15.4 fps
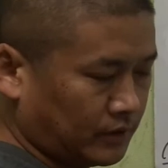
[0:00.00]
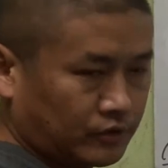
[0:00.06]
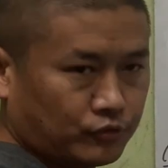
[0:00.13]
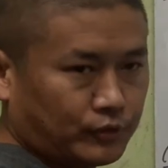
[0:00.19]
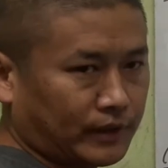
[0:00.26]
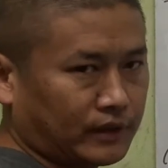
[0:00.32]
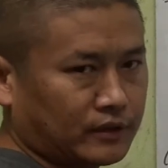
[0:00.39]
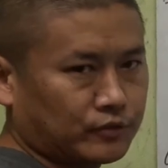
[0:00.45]
two
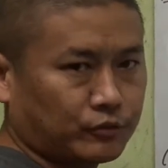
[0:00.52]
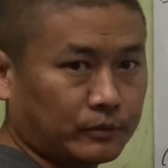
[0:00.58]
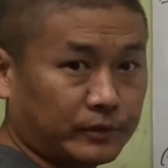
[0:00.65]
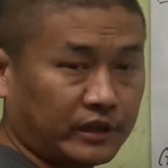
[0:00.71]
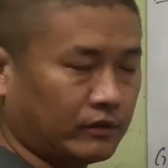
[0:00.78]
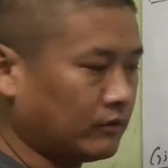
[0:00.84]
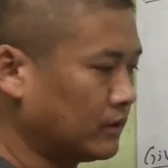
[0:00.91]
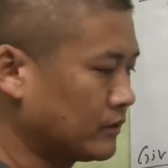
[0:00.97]
angles will be
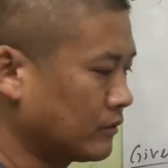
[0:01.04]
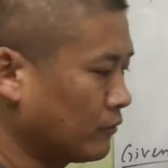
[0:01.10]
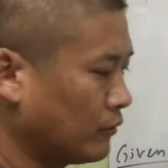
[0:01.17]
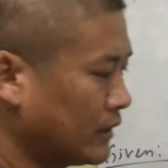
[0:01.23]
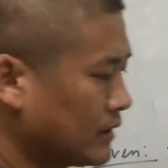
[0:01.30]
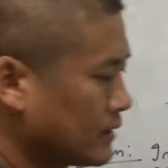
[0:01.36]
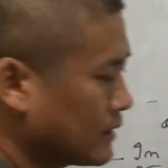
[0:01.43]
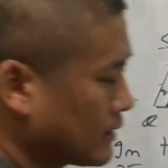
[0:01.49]
equal. So what
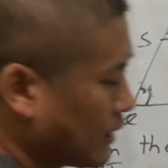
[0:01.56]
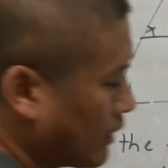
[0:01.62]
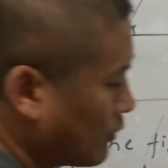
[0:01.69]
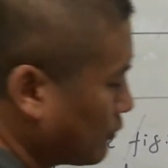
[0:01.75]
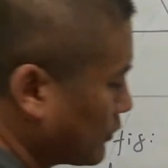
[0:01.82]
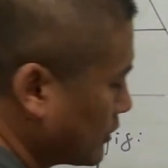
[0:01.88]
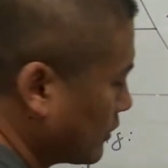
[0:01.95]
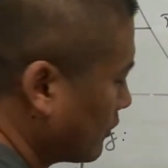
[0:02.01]
is the side
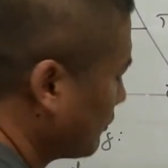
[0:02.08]
opposite to